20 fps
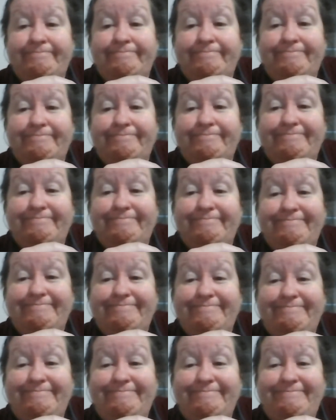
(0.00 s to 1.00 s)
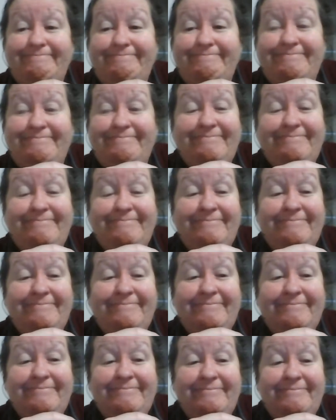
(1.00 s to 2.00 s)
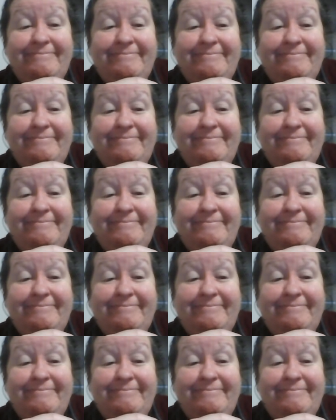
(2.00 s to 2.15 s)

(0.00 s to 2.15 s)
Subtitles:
The person shown says nothing.